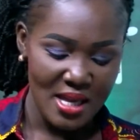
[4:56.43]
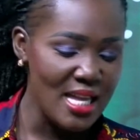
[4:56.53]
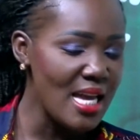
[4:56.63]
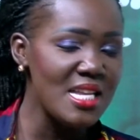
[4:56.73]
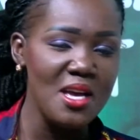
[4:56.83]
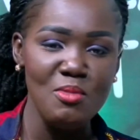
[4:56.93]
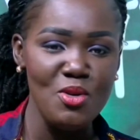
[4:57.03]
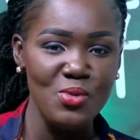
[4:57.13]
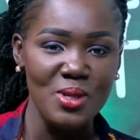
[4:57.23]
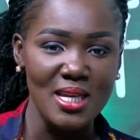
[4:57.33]
And ye dear be
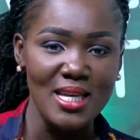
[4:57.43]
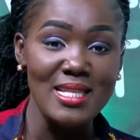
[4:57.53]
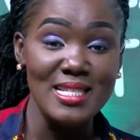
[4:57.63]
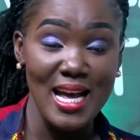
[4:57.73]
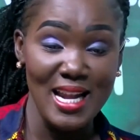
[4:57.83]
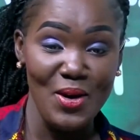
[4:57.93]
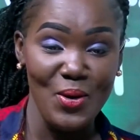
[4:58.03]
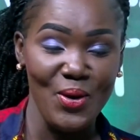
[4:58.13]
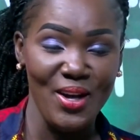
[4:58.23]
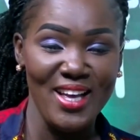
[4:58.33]
hoony, intend hello.